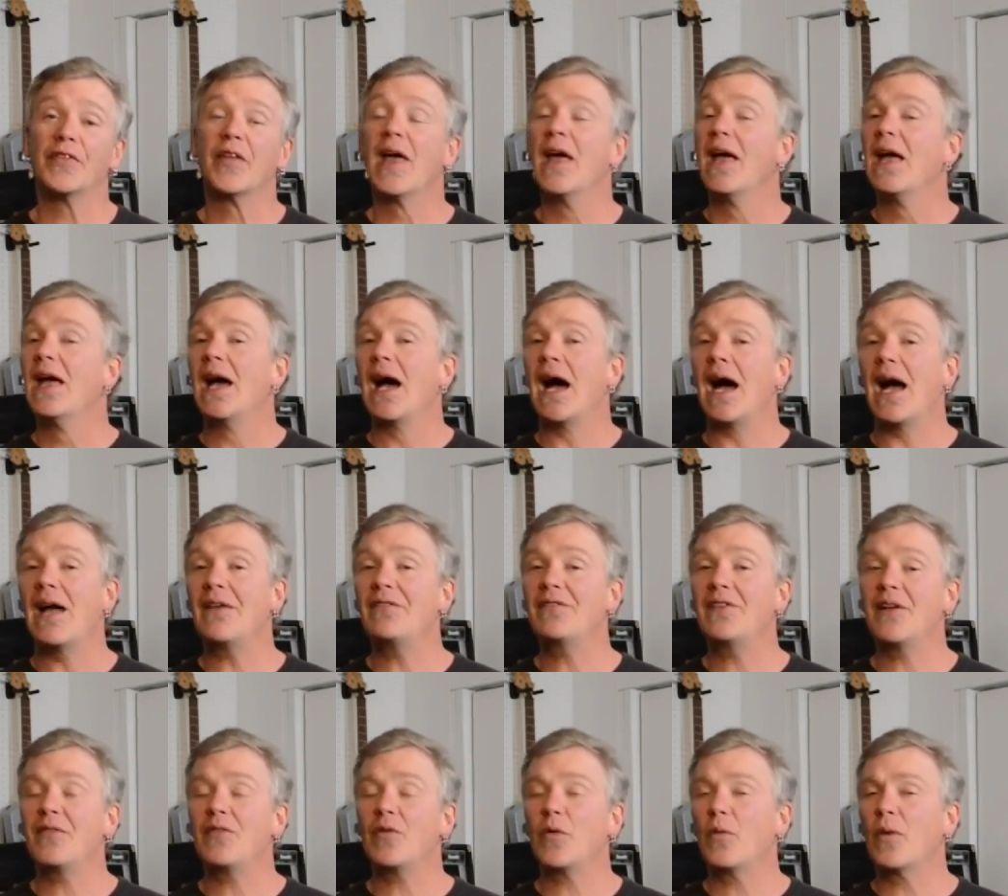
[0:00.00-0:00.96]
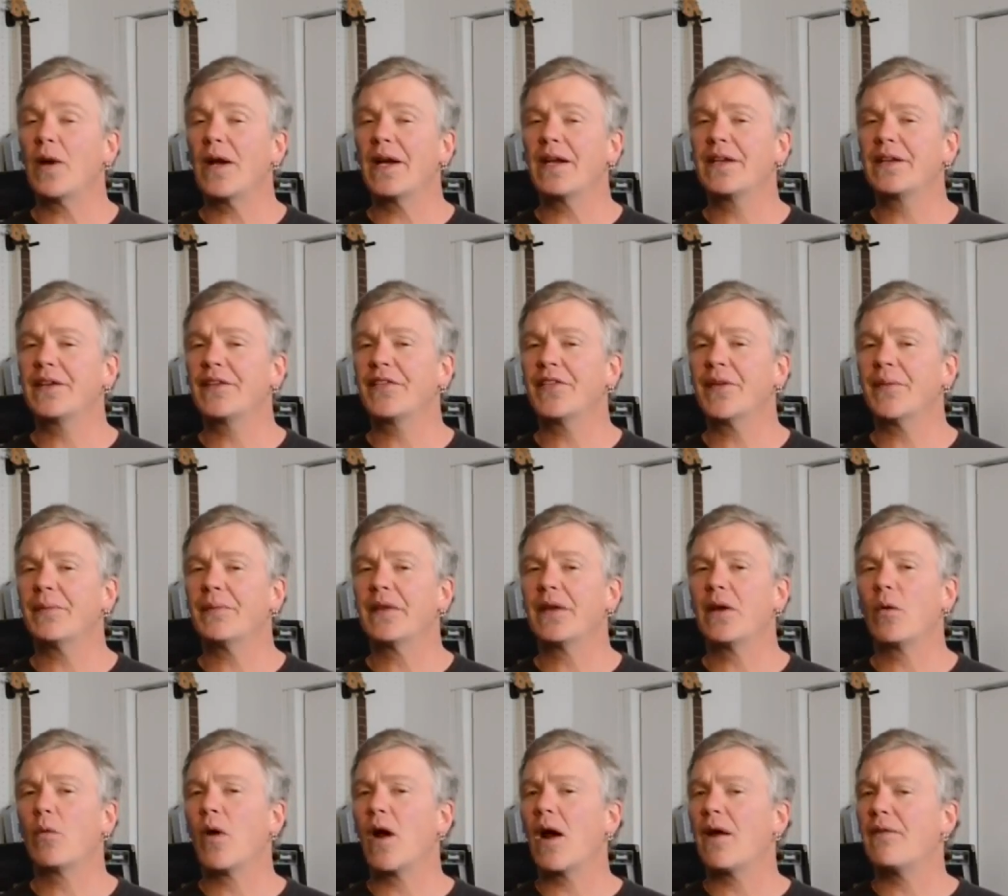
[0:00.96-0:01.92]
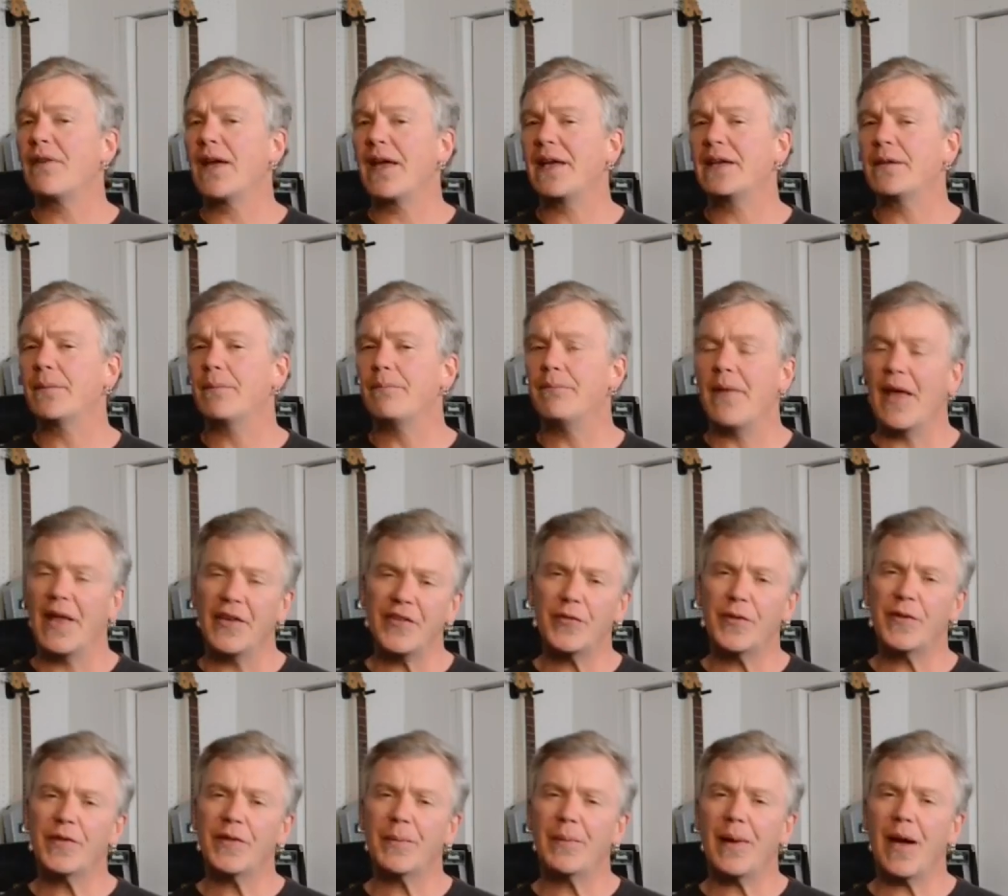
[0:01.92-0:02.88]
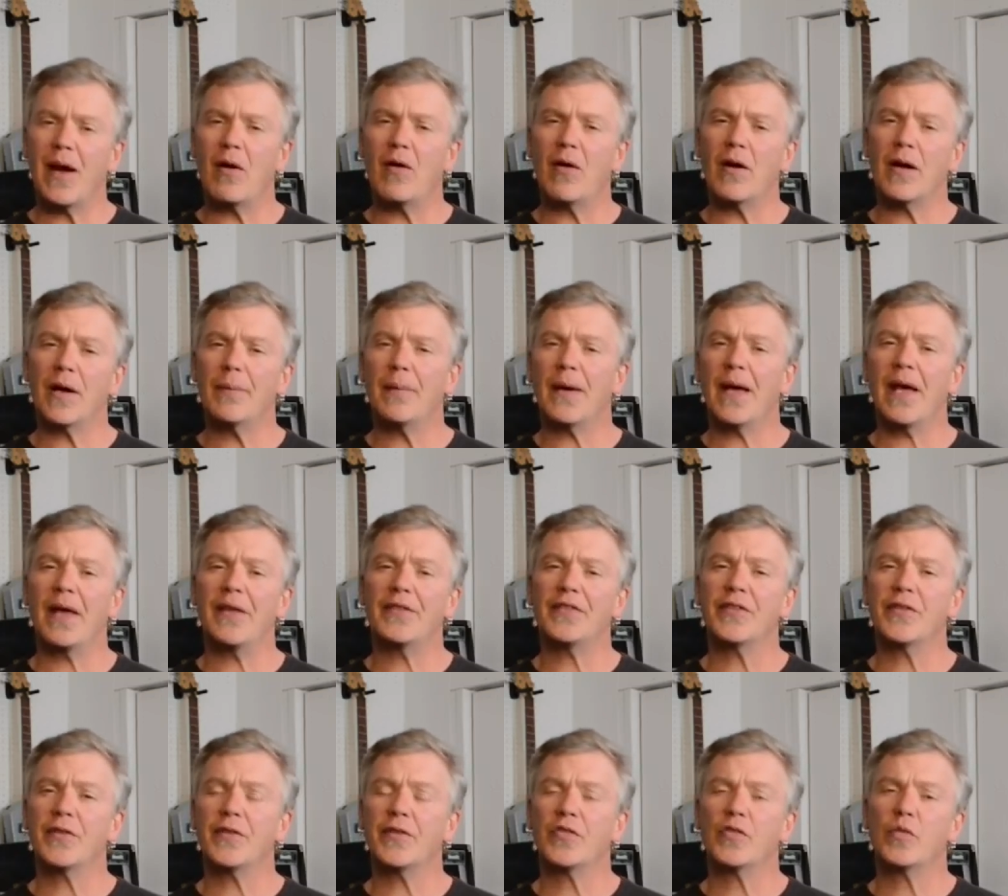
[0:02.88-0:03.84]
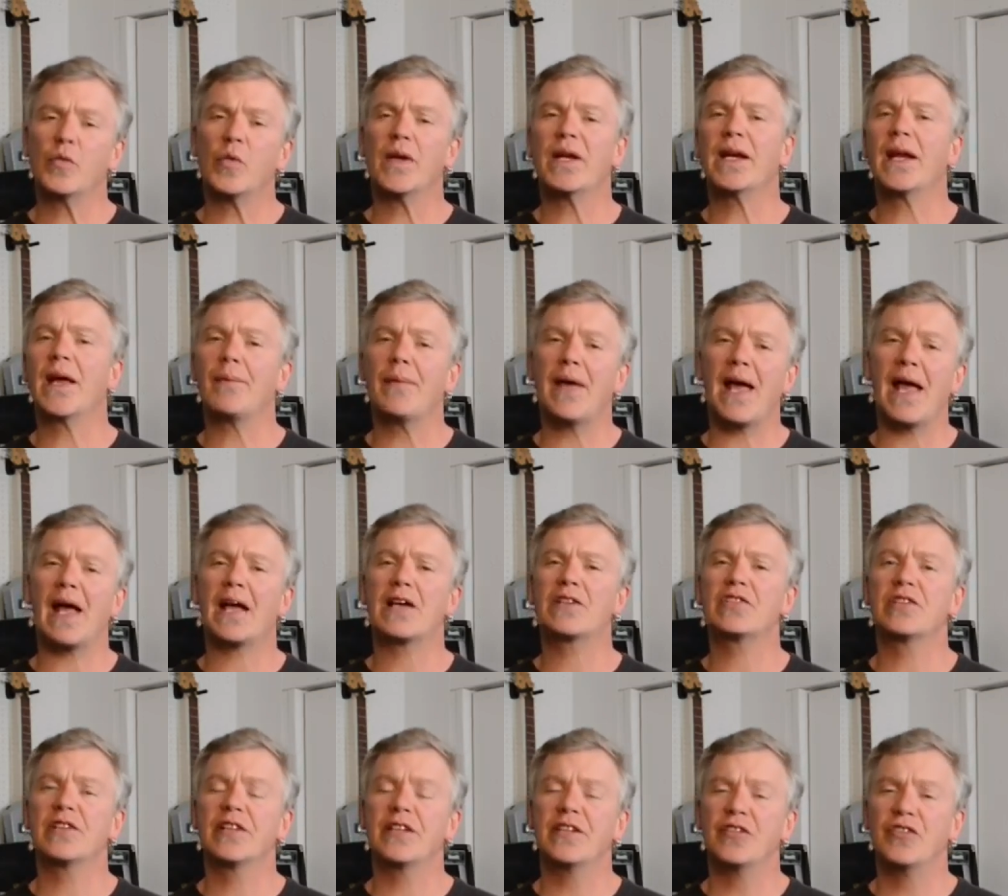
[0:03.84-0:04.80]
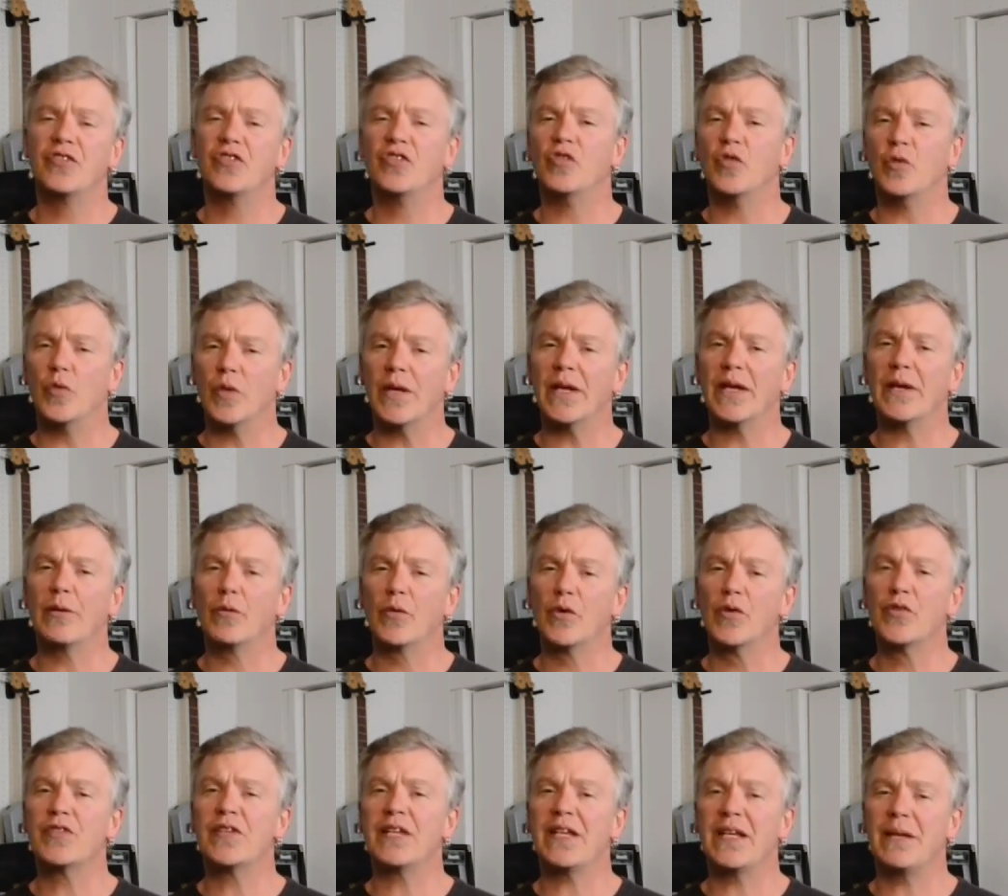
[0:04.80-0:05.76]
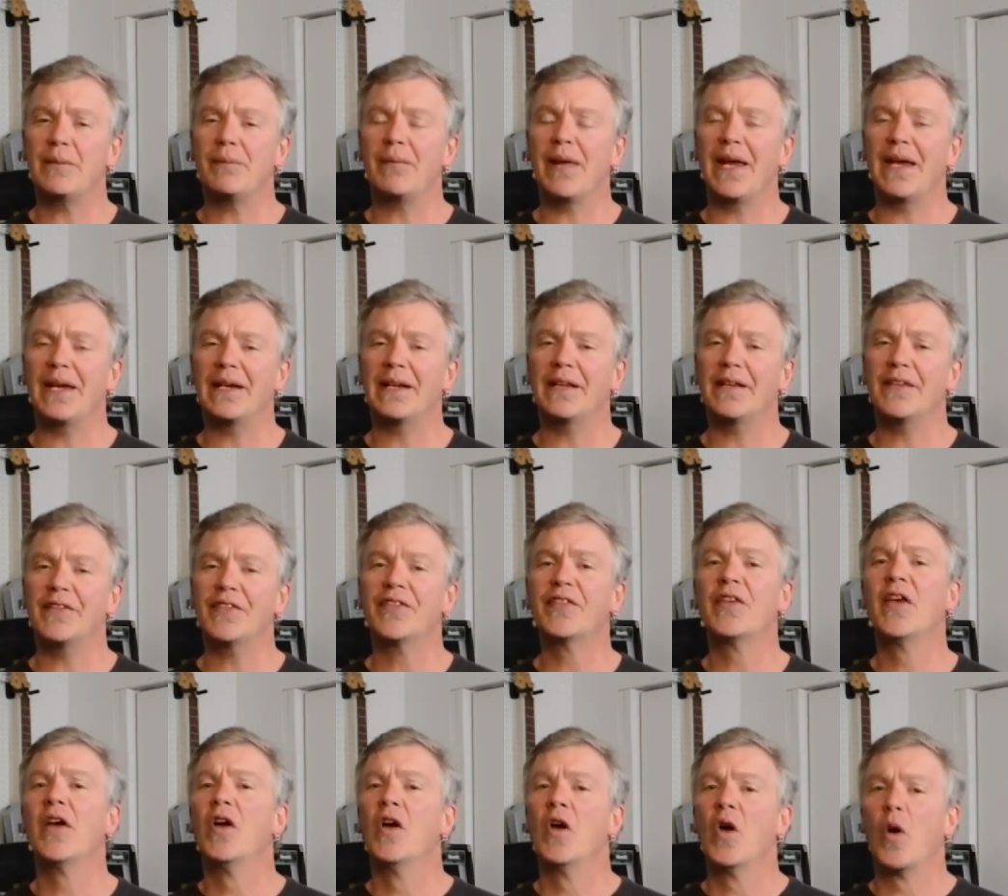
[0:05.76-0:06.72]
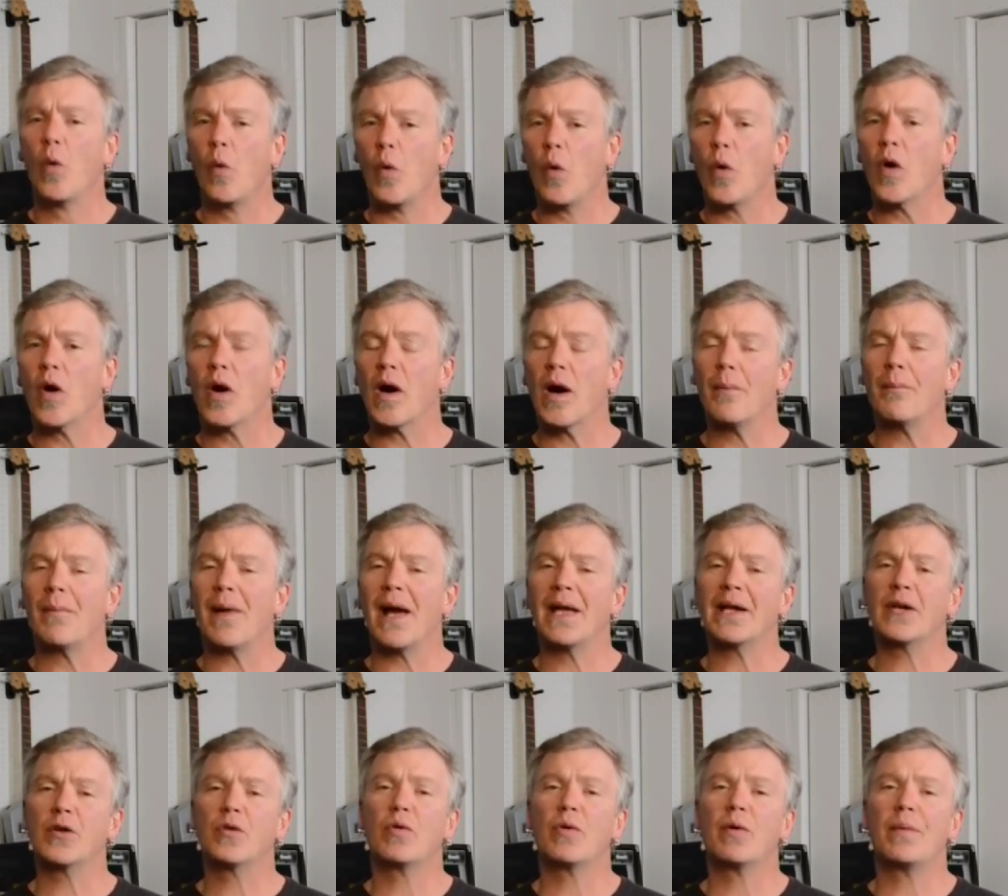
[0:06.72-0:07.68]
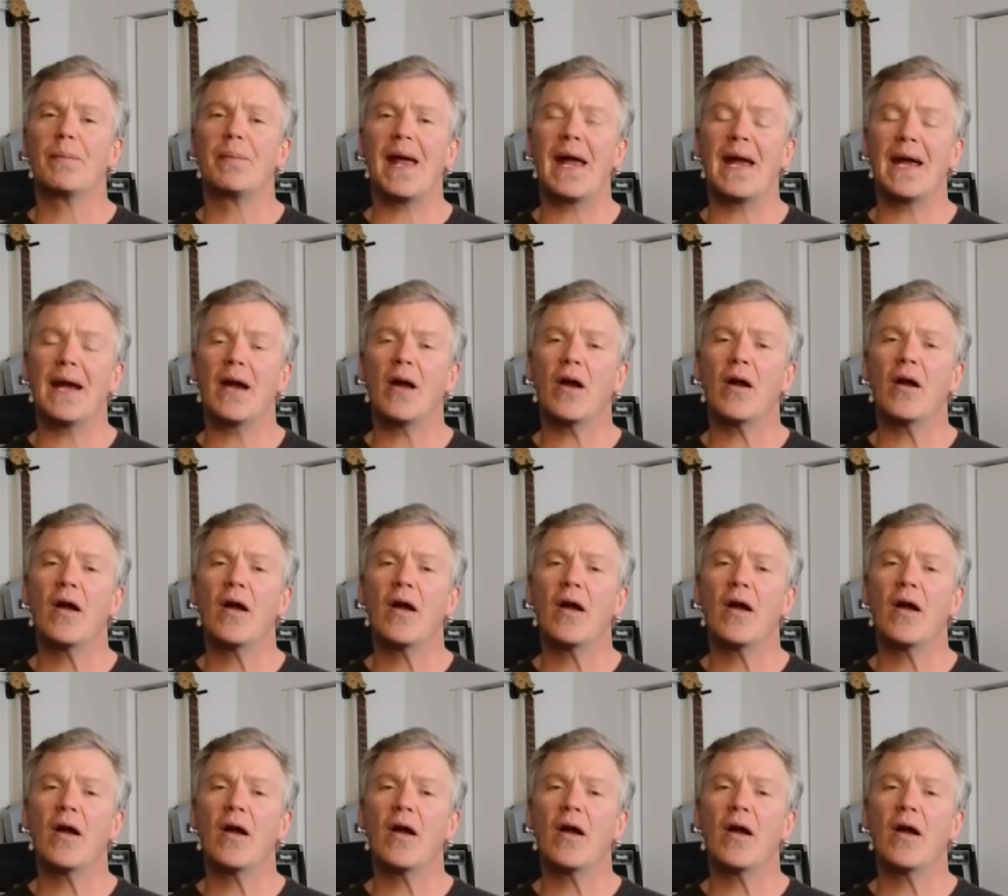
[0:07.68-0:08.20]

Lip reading: I've never run into something where I've had to mess with the power capacitors when I'm actually doing routine maintenance or a minor repair.